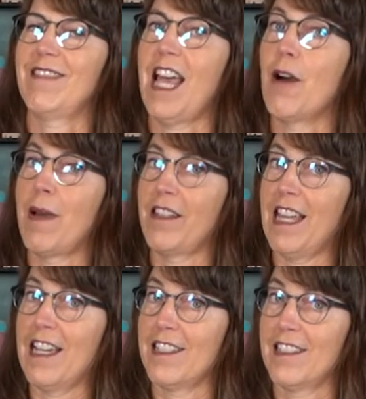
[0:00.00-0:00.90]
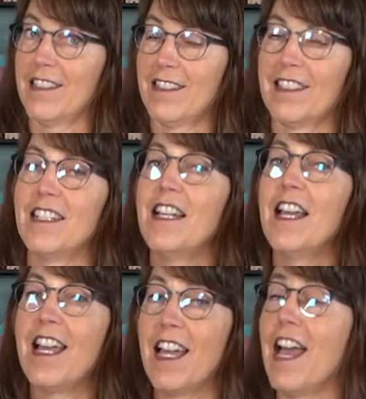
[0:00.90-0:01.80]
How about that?
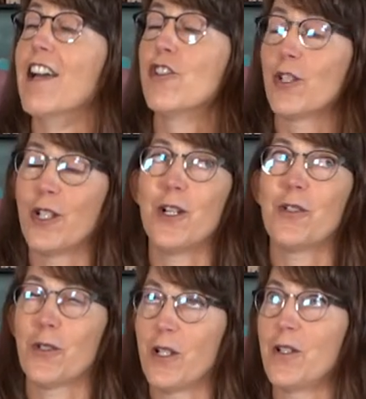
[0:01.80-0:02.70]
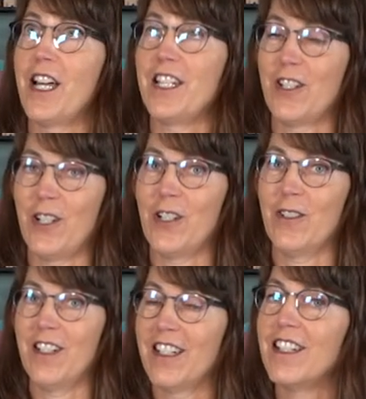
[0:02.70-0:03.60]
True.
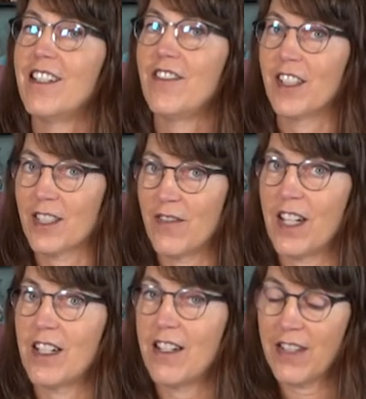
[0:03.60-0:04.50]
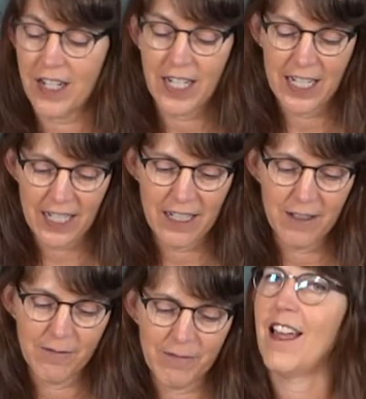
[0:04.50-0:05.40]
Feels very, very
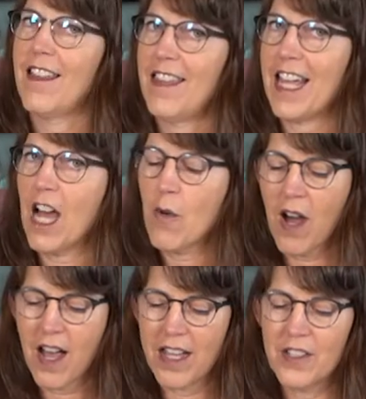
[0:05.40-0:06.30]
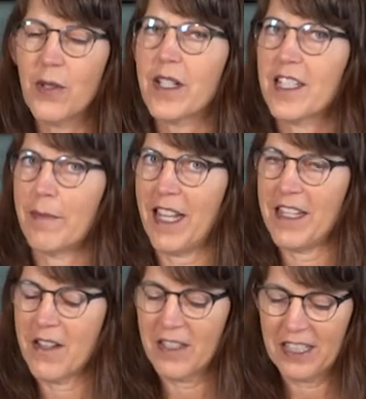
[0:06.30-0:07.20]
good. They go on to
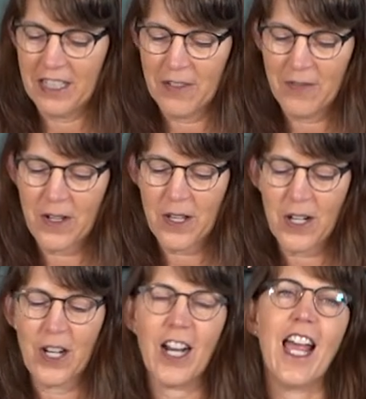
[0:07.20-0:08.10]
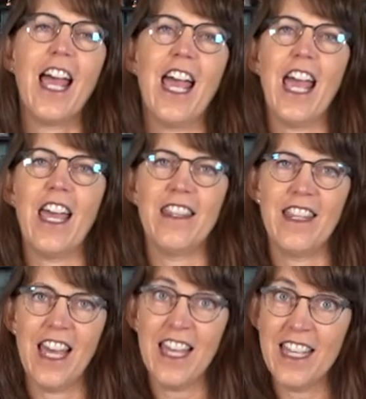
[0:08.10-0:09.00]
explain those a little further,
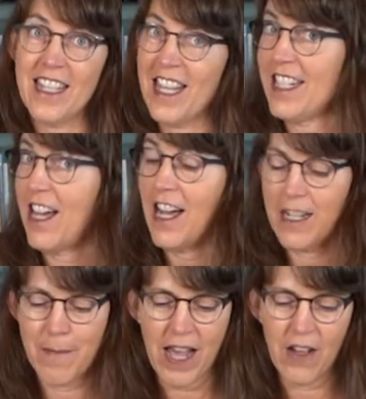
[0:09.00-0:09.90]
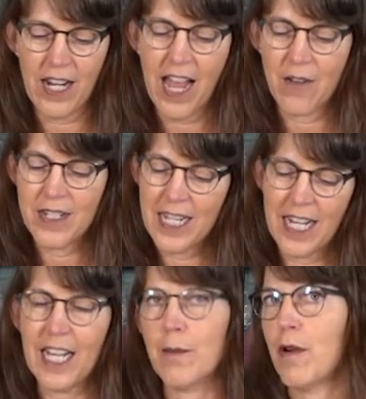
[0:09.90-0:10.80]
and then they talk about how
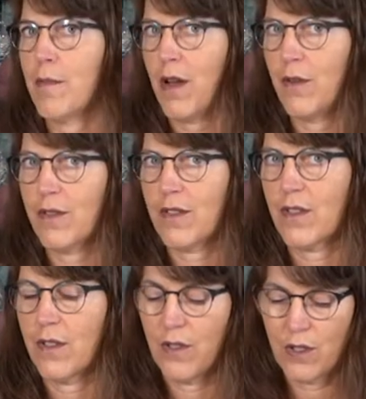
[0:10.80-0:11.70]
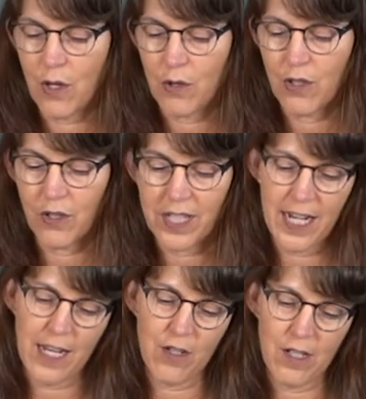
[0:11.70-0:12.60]
knitting promotes social
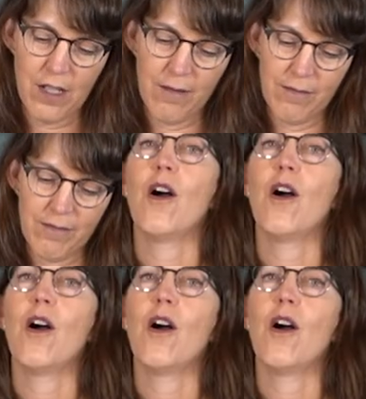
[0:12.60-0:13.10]
connection.